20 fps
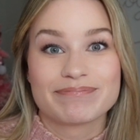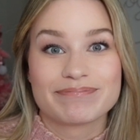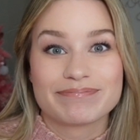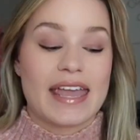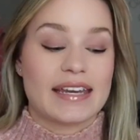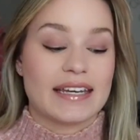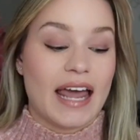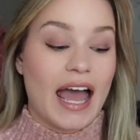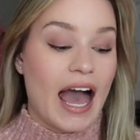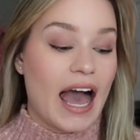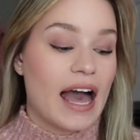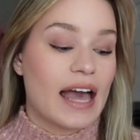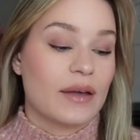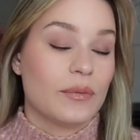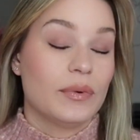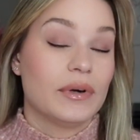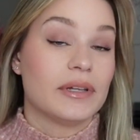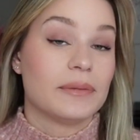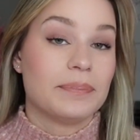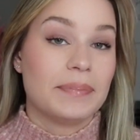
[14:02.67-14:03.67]
And I
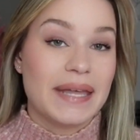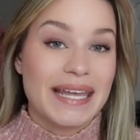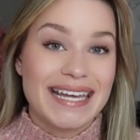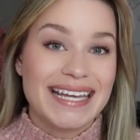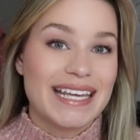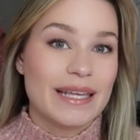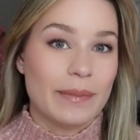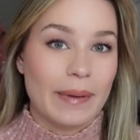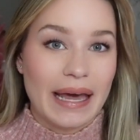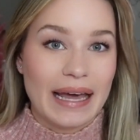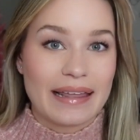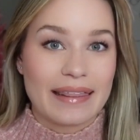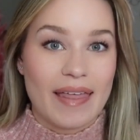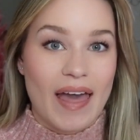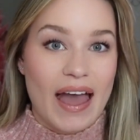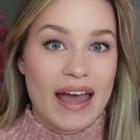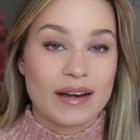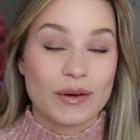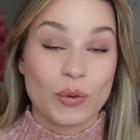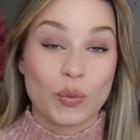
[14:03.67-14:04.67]
will piggyback
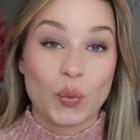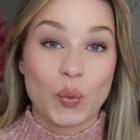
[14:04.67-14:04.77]
that